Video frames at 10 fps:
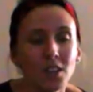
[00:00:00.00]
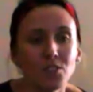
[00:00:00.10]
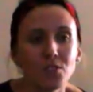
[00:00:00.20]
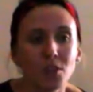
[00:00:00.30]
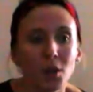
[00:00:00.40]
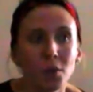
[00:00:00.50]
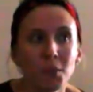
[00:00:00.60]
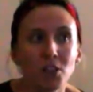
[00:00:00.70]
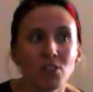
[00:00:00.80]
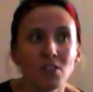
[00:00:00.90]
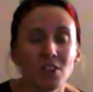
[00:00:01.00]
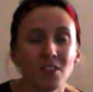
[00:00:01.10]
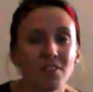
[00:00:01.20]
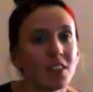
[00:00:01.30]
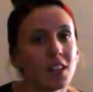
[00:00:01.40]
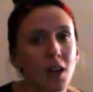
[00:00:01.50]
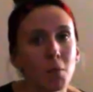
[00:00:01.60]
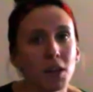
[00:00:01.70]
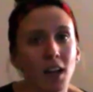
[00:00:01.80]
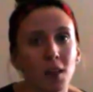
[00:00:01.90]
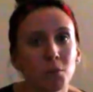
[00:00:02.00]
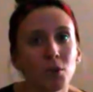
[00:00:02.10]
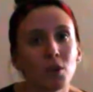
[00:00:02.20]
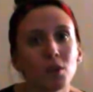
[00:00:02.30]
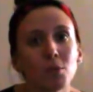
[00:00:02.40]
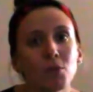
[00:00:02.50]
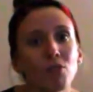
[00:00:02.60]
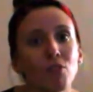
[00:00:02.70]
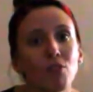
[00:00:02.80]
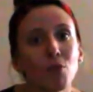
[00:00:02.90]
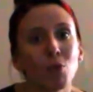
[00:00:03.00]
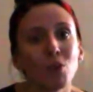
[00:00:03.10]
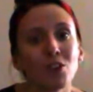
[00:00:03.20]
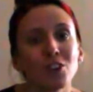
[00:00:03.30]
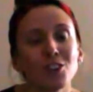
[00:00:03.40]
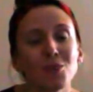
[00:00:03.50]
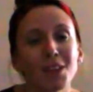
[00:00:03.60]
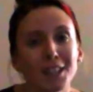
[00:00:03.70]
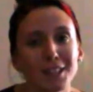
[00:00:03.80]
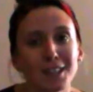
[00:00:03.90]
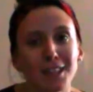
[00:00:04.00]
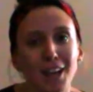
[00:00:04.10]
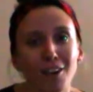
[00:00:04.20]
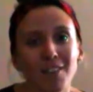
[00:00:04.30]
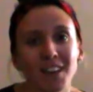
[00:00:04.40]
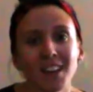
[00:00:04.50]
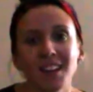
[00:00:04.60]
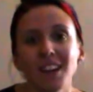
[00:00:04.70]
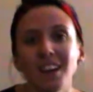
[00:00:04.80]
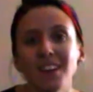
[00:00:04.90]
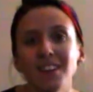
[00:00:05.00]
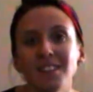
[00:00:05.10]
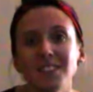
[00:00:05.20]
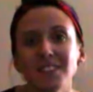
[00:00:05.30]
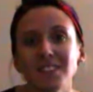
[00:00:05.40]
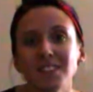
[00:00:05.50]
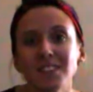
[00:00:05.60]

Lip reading: So make sure that you're filling up in Alamogordo before you get to the caravan and